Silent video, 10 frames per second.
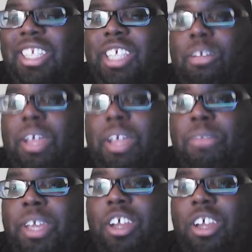to tell him like,
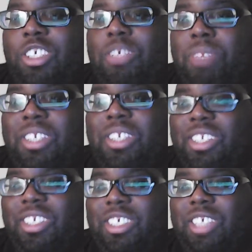man, y'all should have been
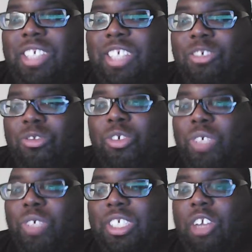did this like 2, 3
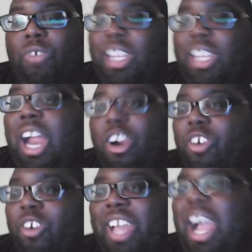weeks ago. When I
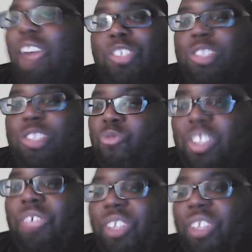heard that, I was
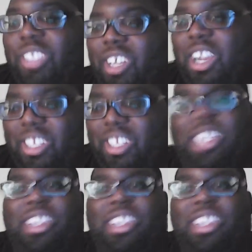really, really done then.